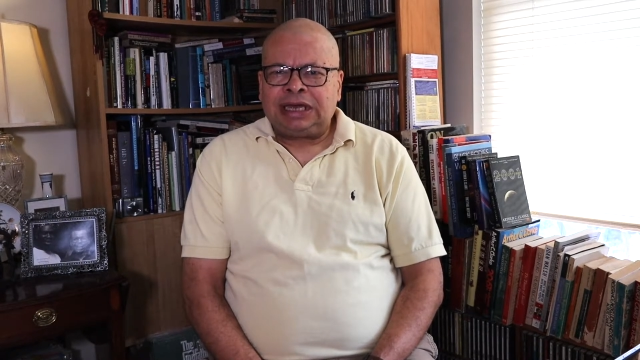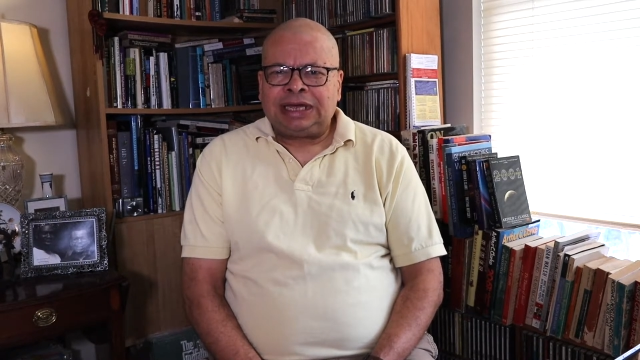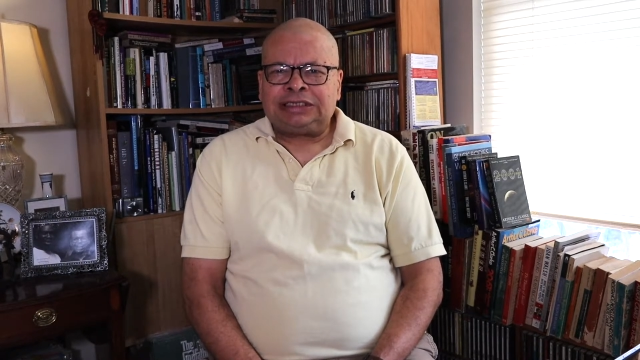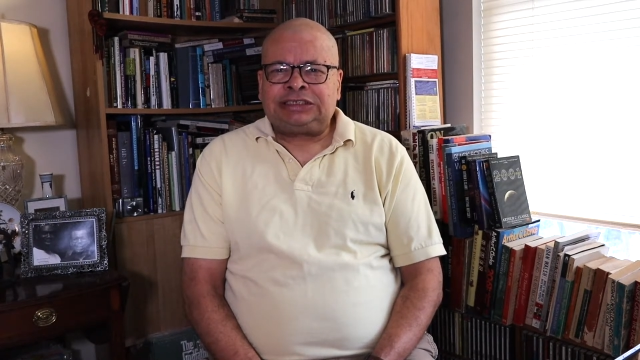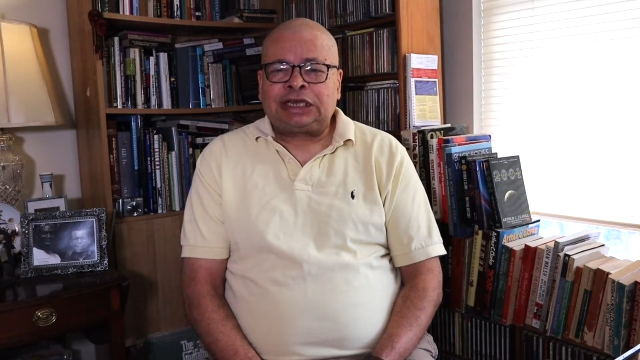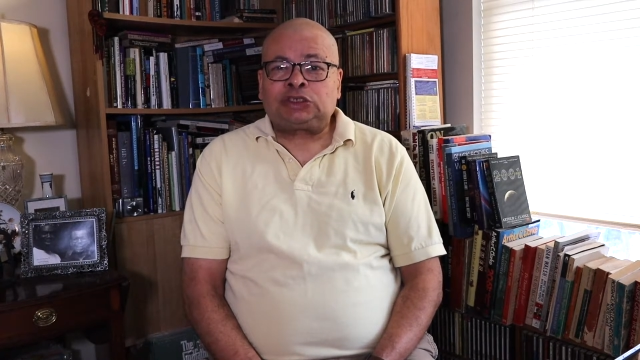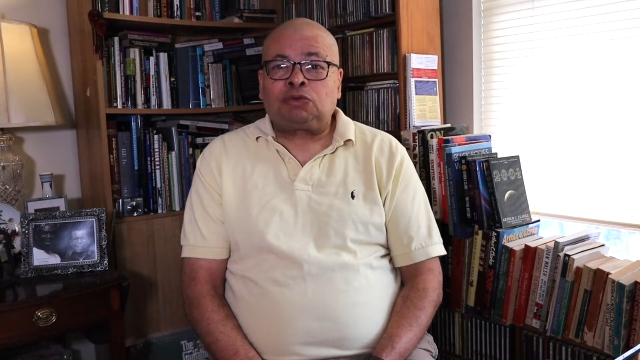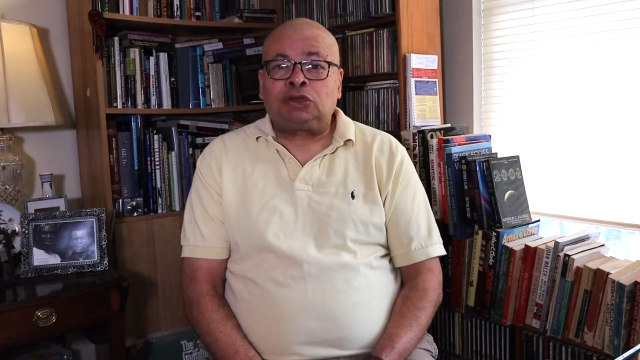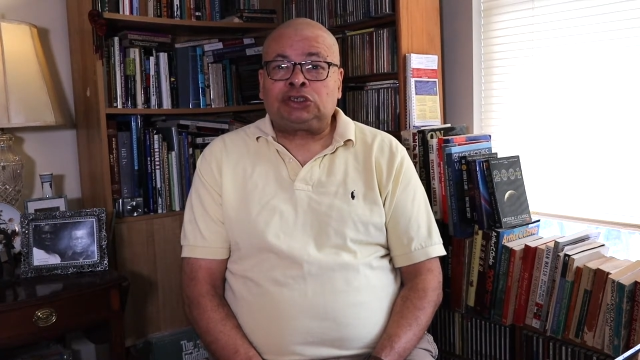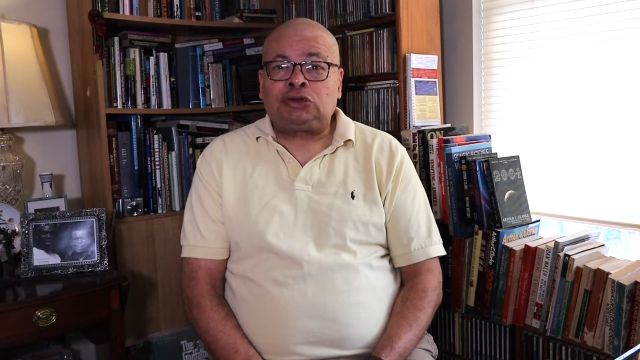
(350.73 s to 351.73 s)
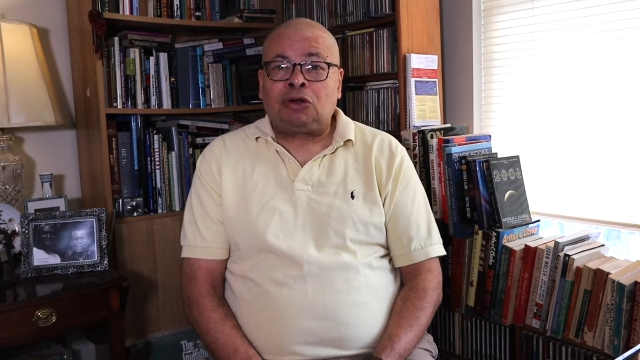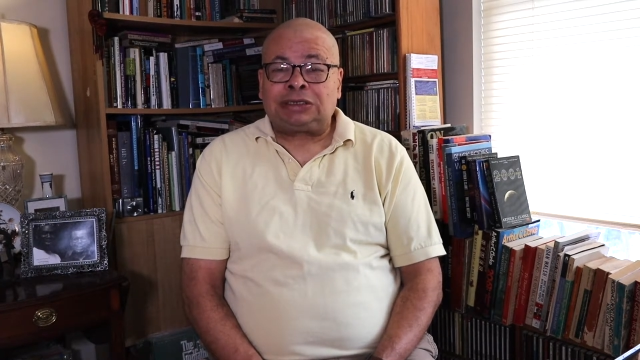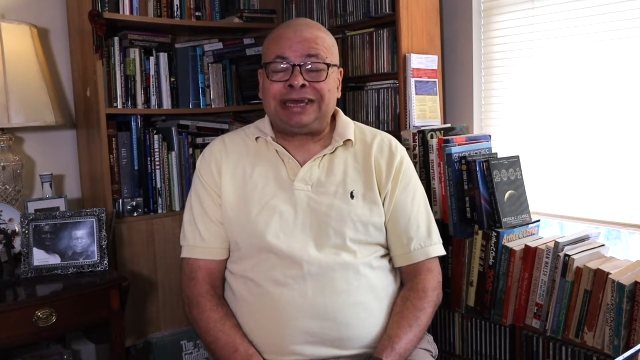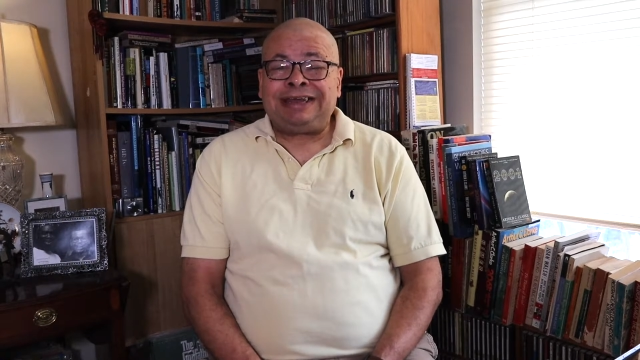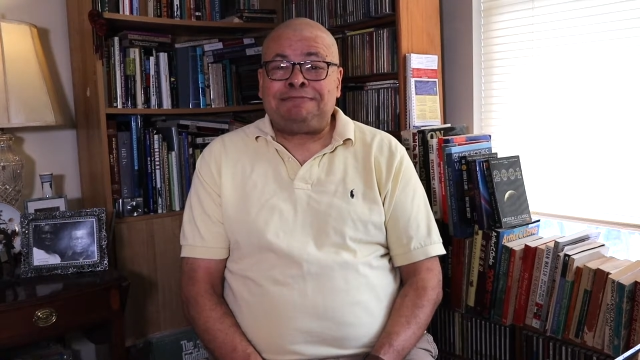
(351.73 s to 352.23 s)
and sexual
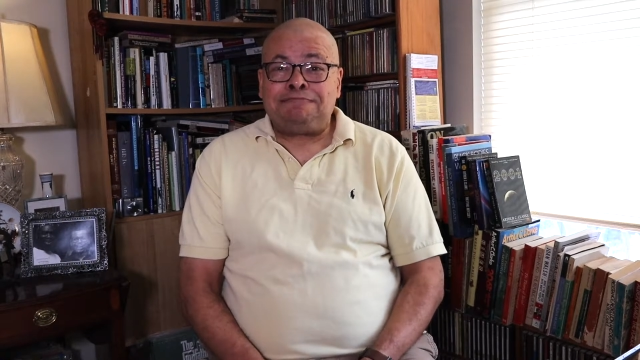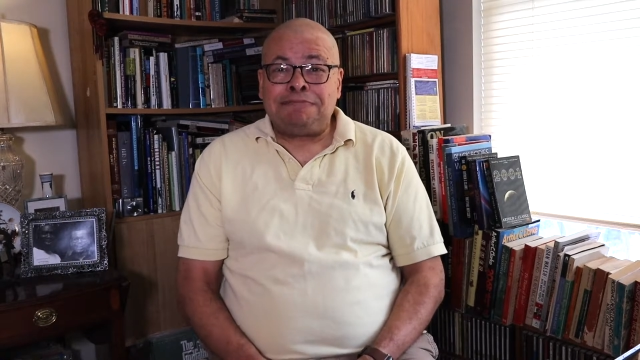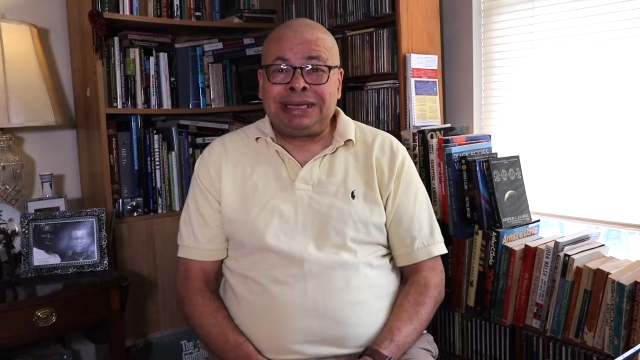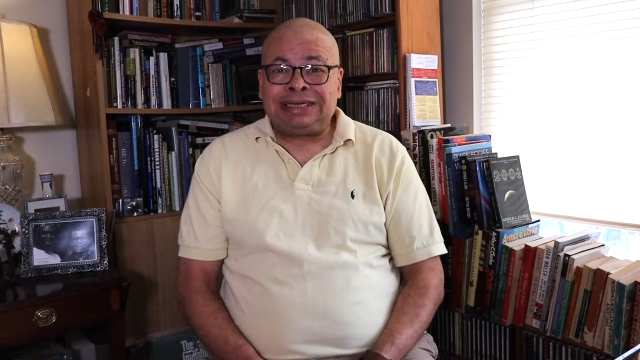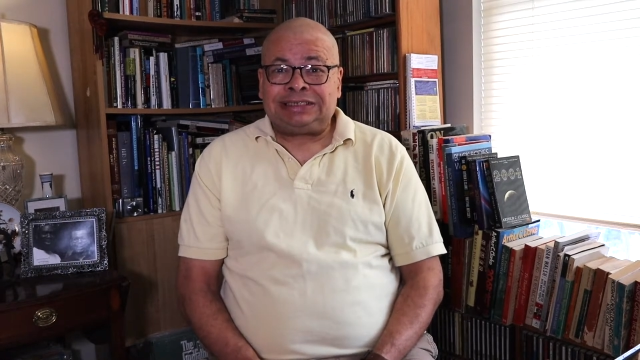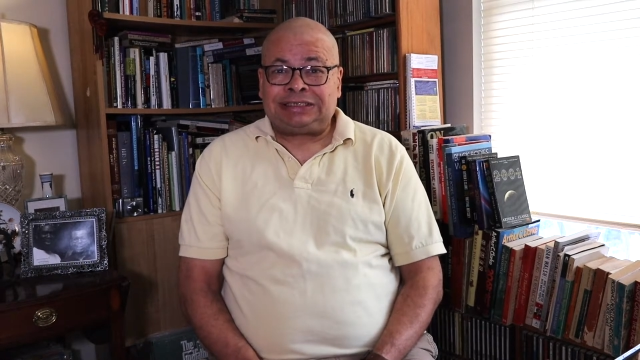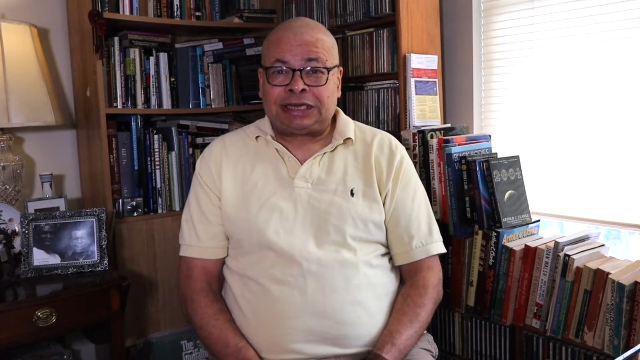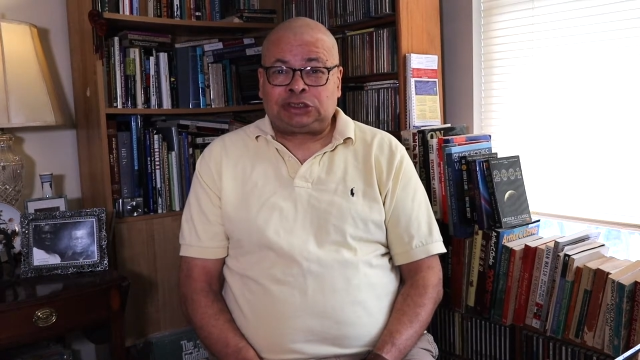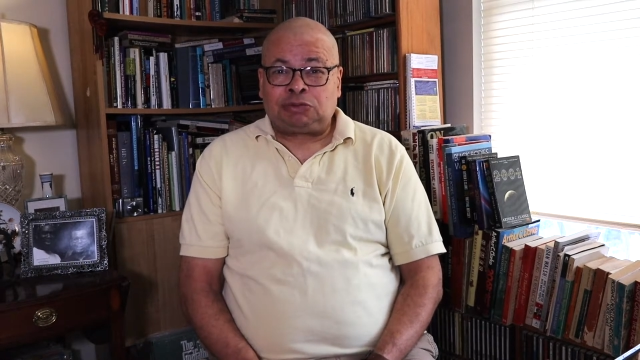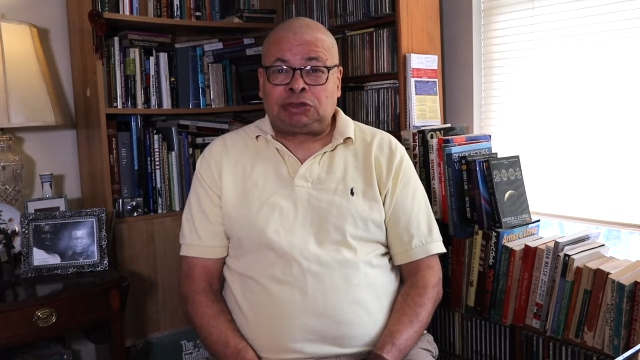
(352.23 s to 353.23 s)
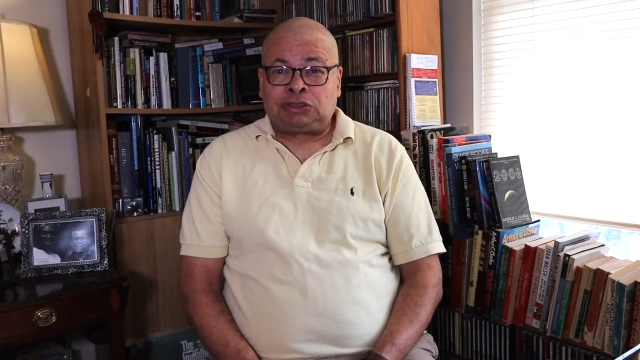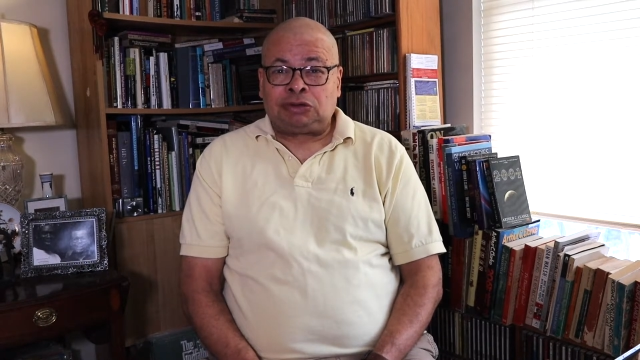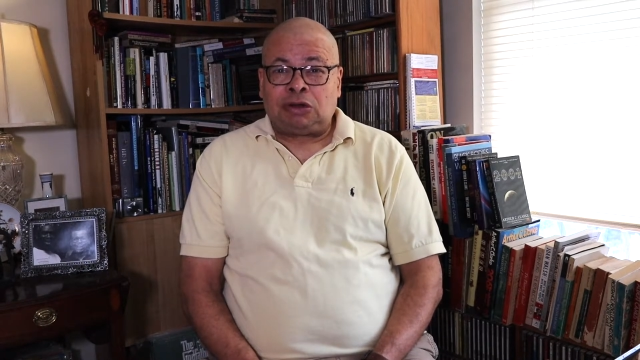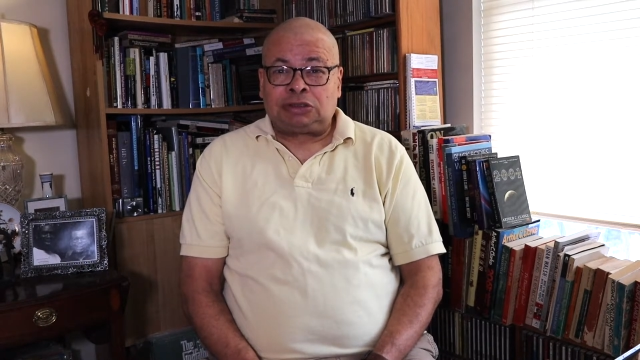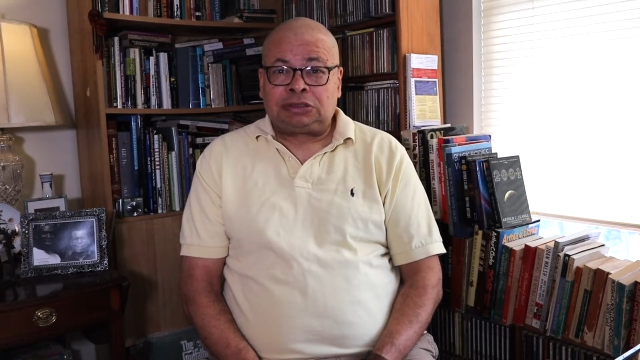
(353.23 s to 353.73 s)
assault, admitted sexual
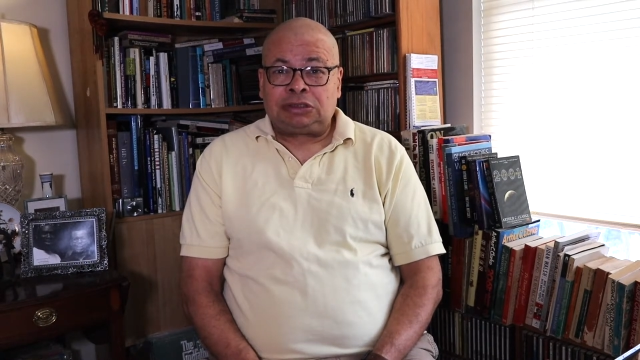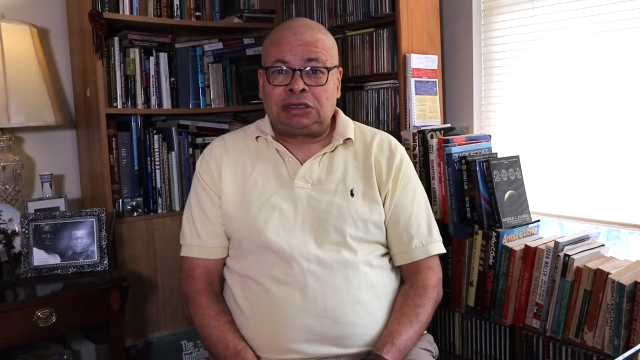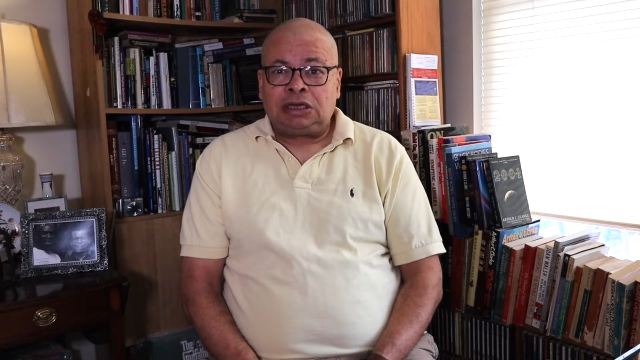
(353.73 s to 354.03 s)
assault.